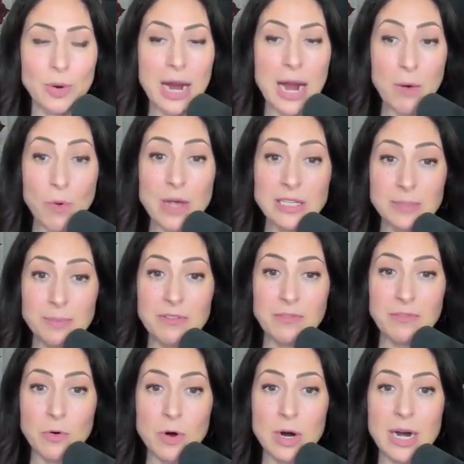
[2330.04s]
to where I was
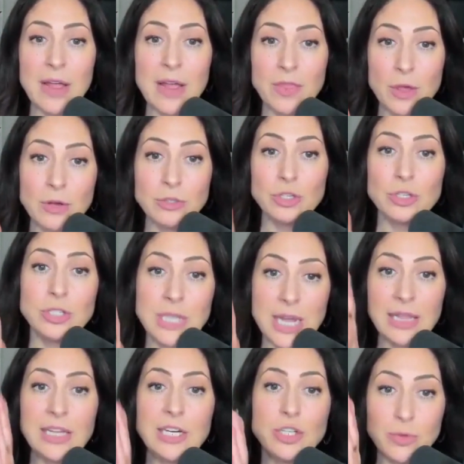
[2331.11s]
before, and those
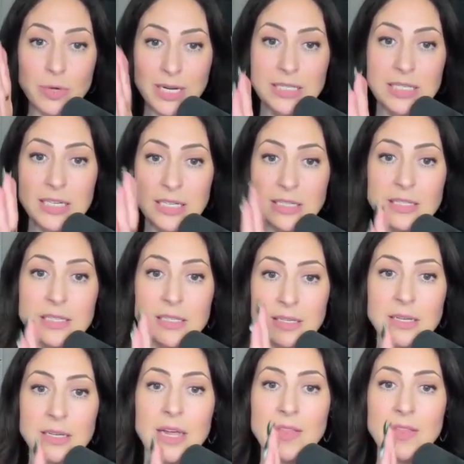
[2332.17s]
daily choices
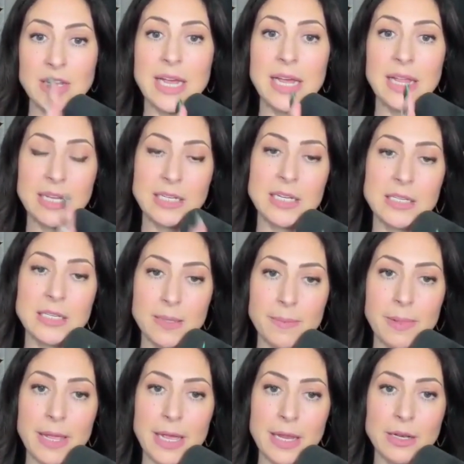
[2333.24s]
and the daily
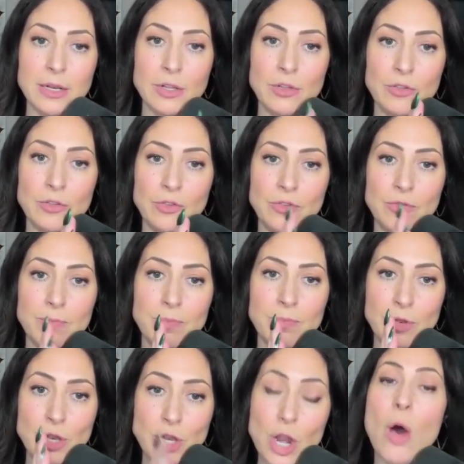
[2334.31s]
discipline,
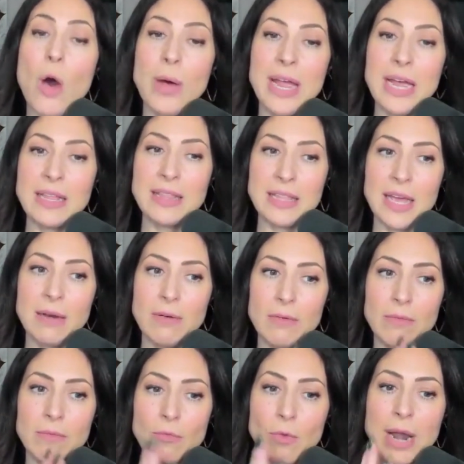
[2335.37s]
knowing that
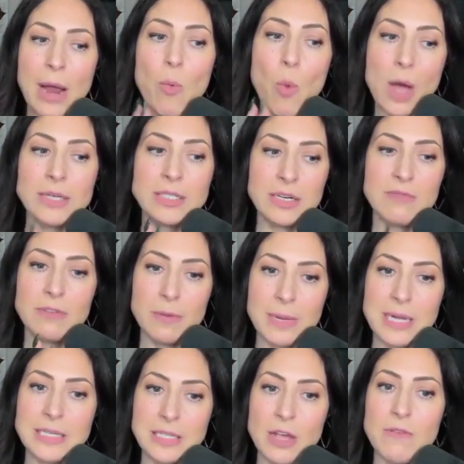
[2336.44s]
what I wanted for
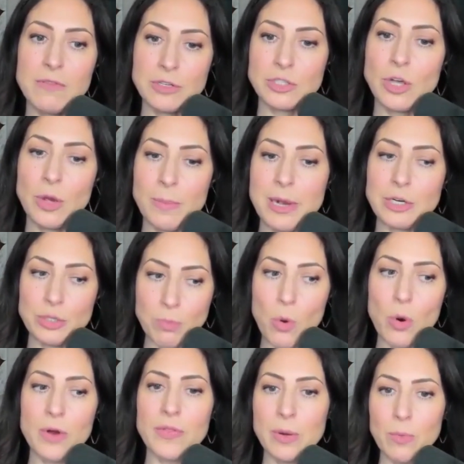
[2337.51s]
myself was so much
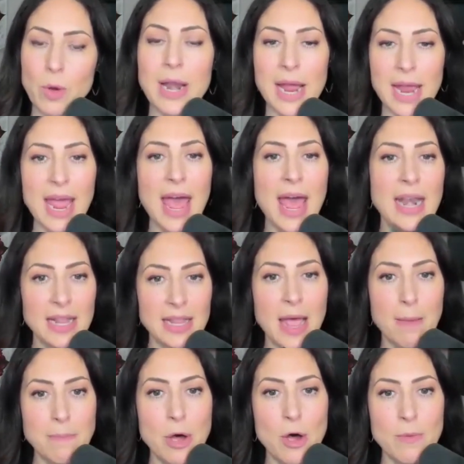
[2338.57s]
more than what I had at that